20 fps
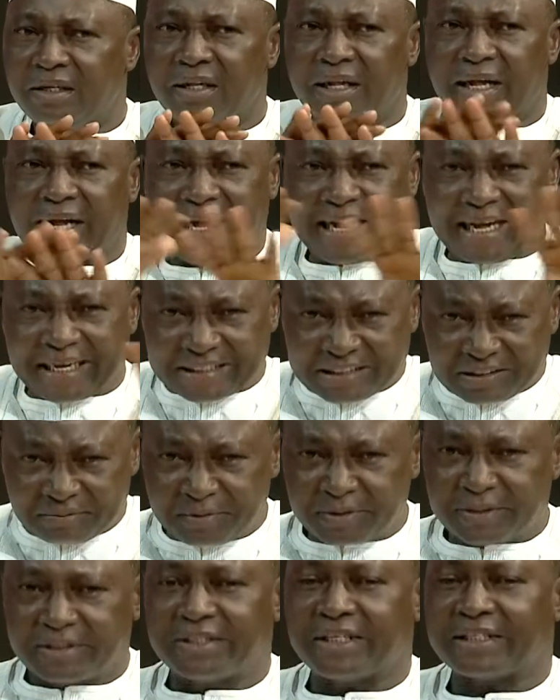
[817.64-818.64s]

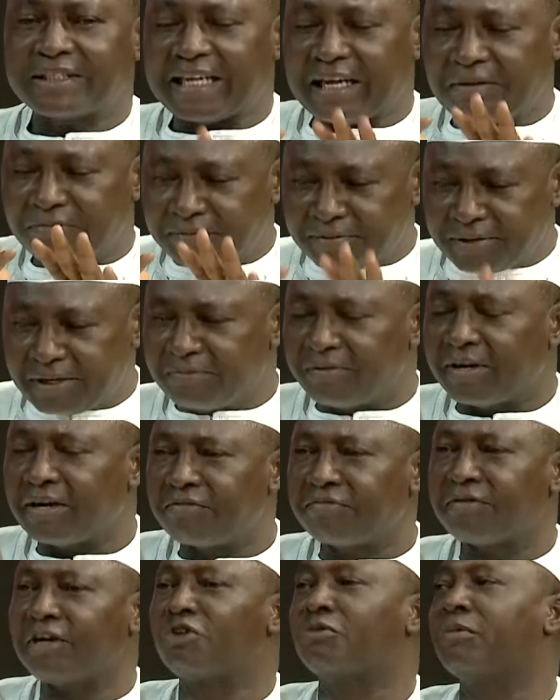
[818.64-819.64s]
activity that I have ever
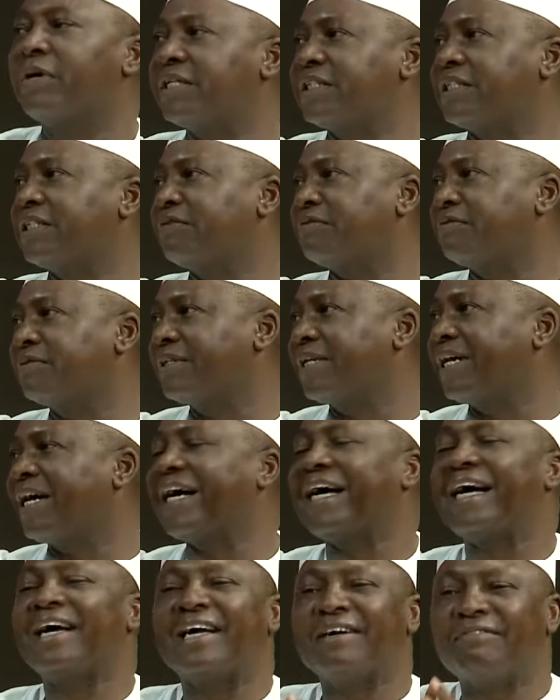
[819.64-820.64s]
found myself,
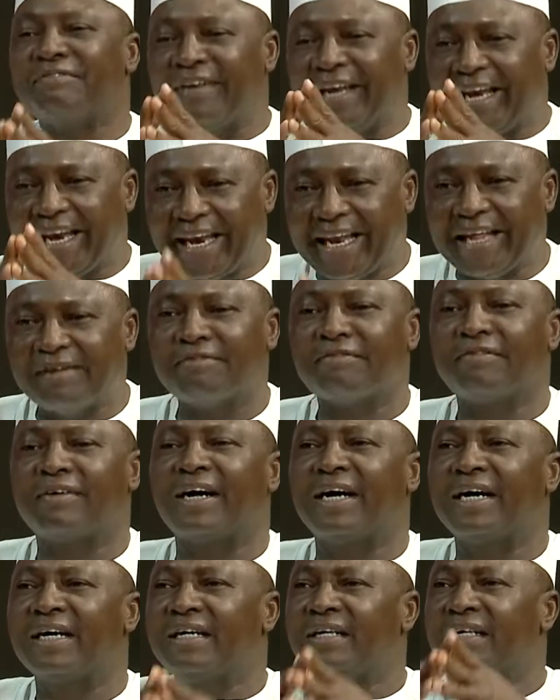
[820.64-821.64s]
I have never
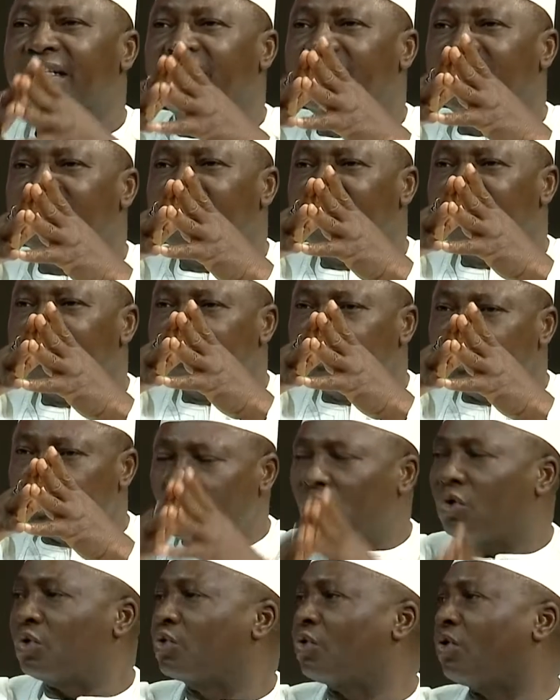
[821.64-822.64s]

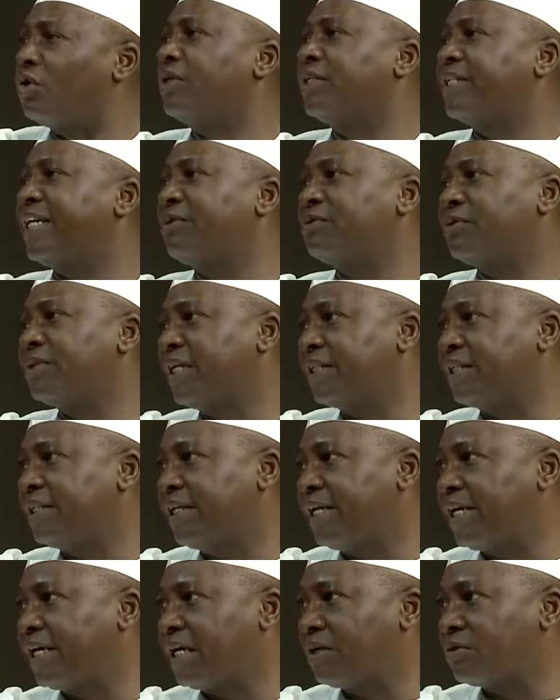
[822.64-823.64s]
done contract with that
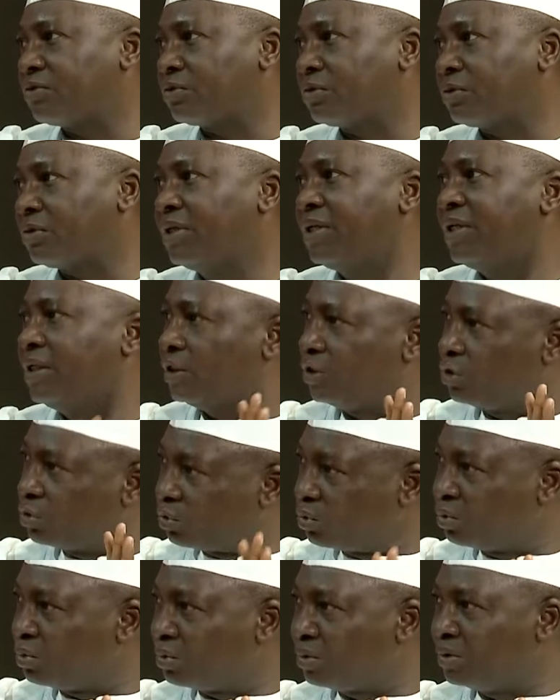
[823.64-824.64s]
area council.
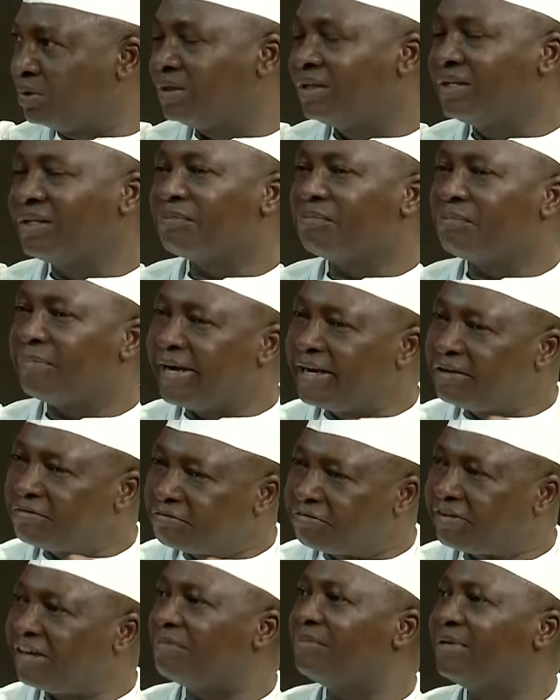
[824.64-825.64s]
2, my
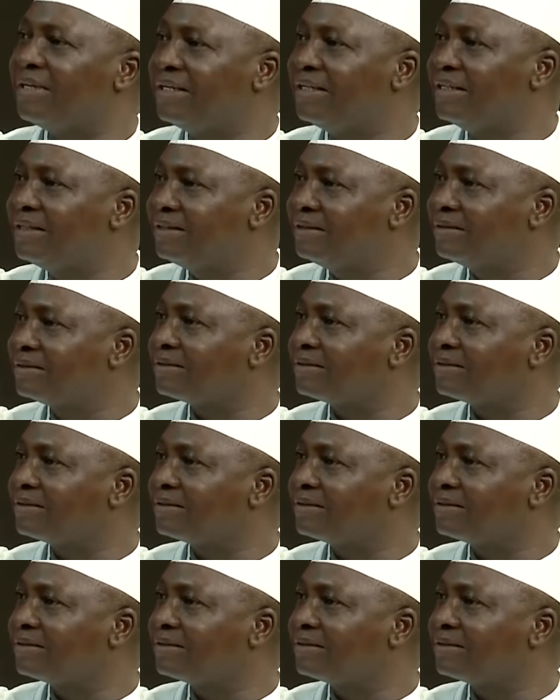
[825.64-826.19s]
families